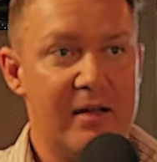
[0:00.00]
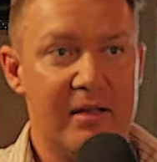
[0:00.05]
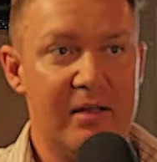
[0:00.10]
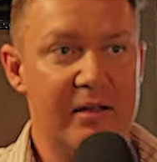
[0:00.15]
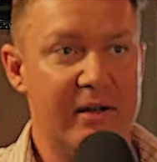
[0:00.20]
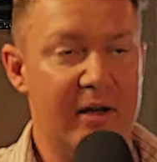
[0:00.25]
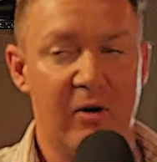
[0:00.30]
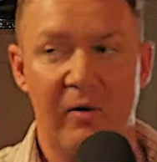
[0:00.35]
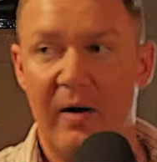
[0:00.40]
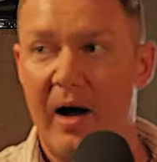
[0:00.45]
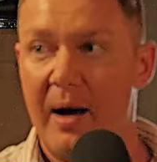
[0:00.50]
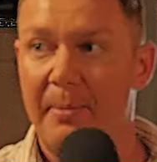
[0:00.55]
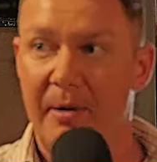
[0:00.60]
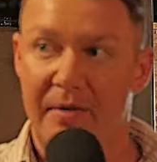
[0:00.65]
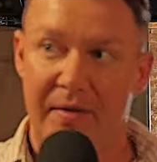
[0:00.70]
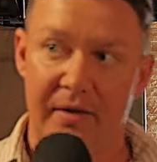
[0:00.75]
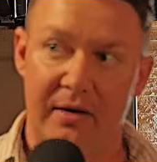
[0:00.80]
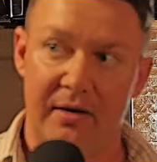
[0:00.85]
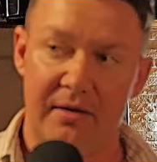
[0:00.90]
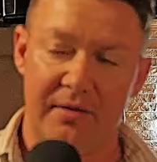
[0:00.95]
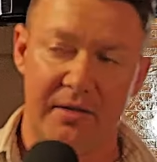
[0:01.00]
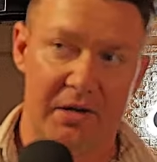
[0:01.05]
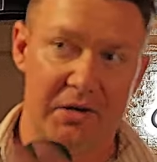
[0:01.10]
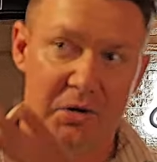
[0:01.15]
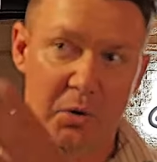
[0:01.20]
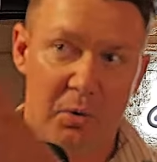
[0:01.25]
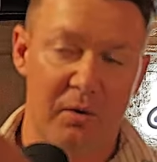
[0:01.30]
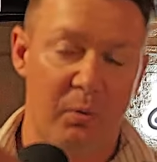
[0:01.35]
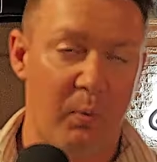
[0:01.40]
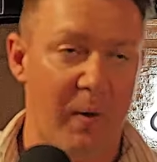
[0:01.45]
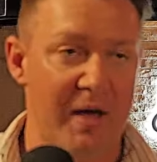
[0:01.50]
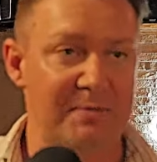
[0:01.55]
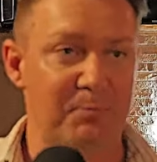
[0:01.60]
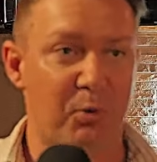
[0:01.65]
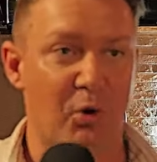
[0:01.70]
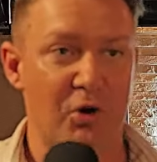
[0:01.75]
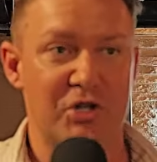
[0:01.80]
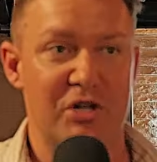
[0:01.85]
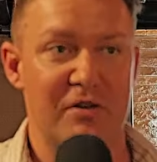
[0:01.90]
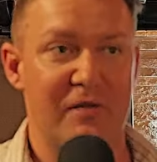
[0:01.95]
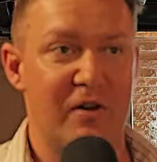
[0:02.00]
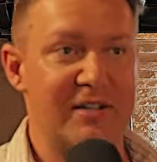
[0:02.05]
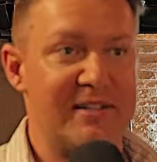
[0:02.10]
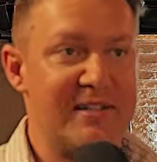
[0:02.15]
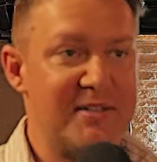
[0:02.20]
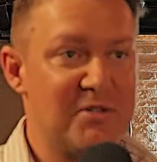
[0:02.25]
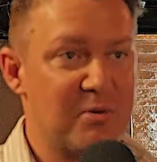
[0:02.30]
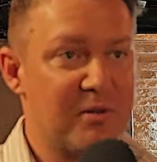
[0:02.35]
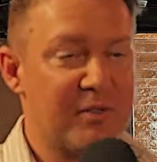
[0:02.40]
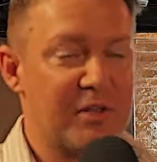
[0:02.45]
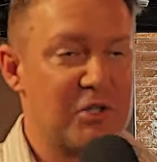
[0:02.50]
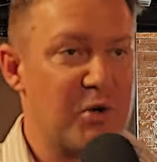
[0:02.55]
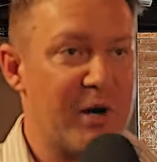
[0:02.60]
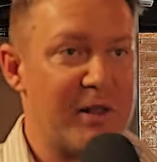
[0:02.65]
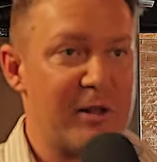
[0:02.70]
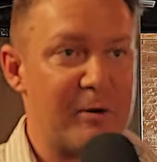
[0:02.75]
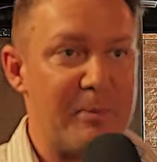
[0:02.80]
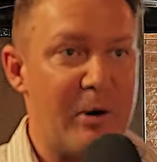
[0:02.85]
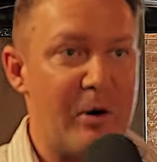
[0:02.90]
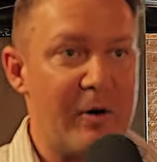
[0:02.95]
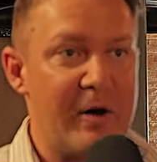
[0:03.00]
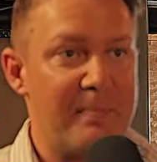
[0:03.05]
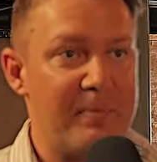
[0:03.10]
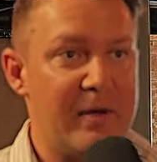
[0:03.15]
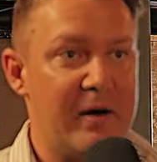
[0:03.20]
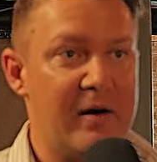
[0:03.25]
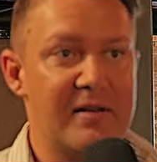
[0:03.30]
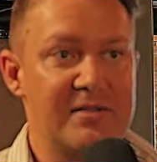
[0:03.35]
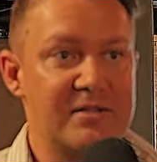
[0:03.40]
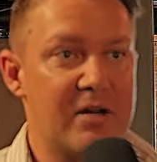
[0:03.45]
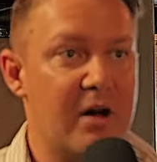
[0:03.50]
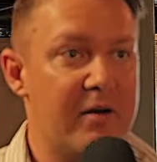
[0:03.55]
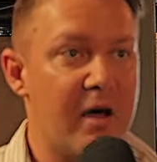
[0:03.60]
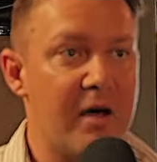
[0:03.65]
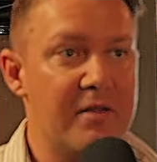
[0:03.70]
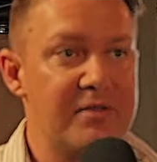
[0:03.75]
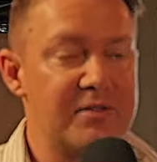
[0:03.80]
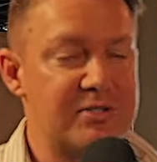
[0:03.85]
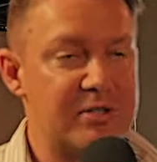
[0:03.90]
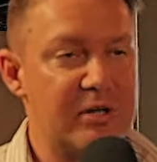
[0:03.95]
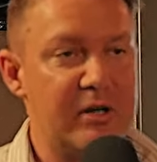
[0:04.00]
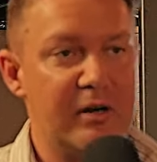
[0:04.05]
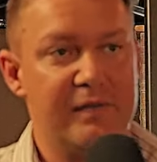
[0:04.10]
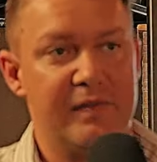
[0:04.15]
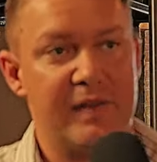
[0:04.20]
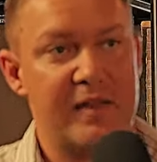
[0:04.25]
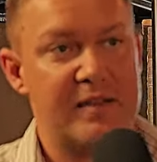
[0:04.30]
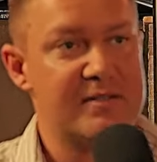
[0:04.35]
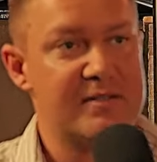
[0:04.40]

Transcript: you know, up on the northwest portion of our district, the trailer park up there has gone unserved, and